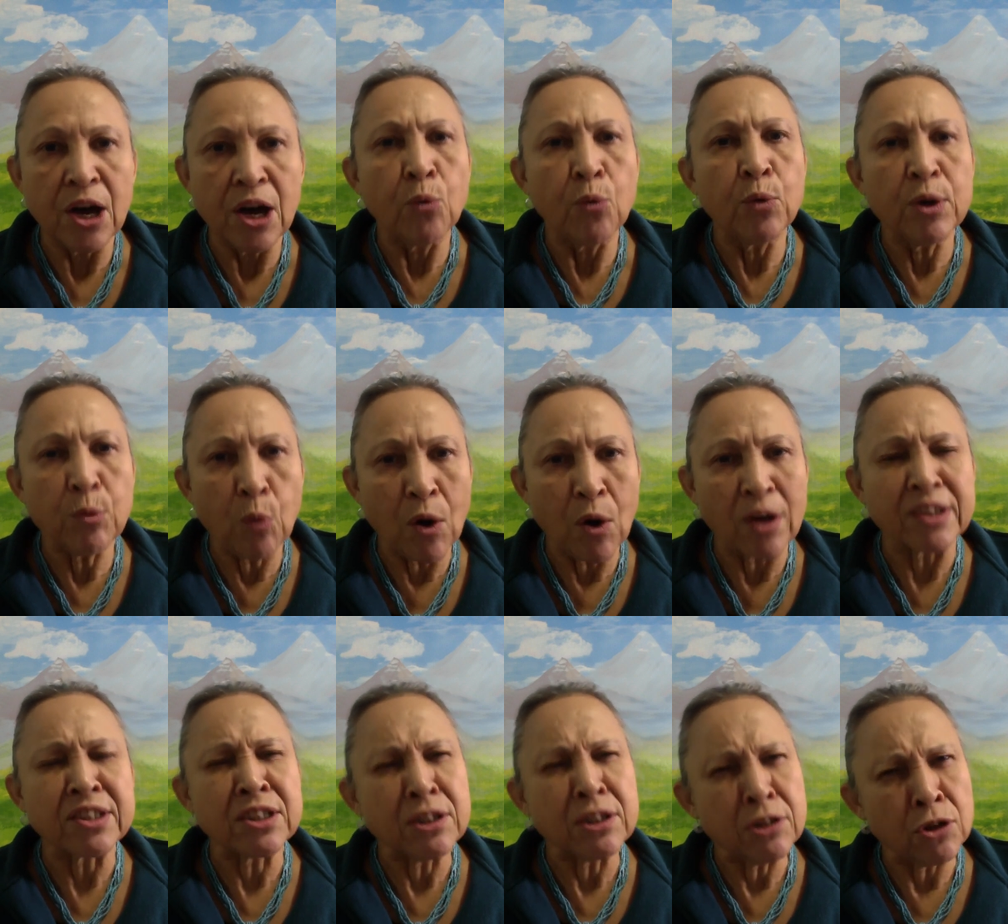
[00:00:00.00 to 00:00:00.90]
we want
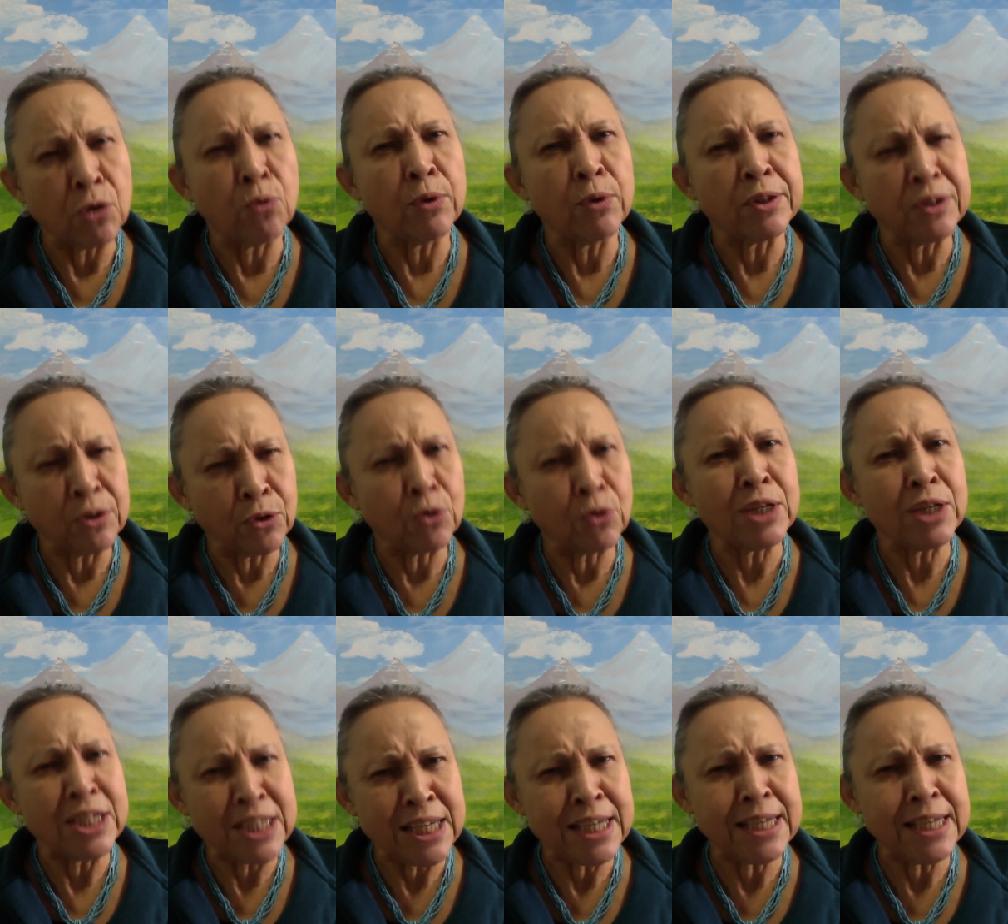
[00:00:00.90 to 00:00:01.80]
to know what they're
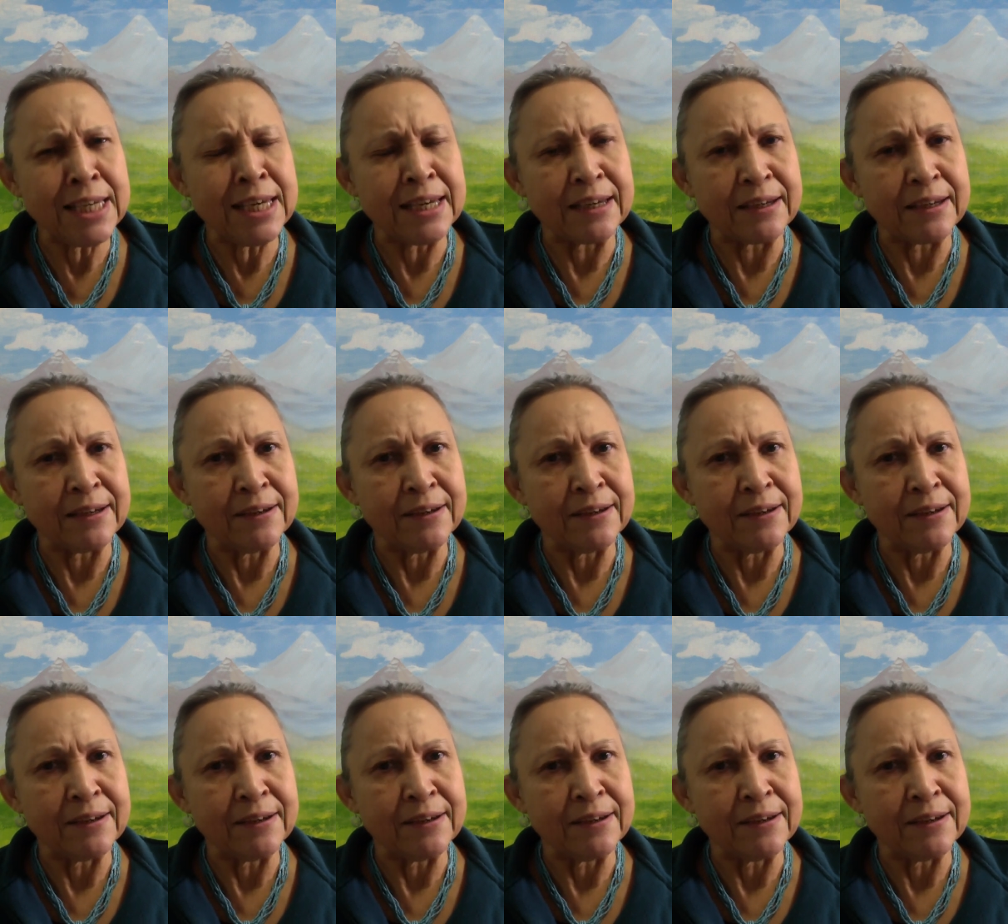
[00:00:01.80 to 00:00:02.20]
critiquing.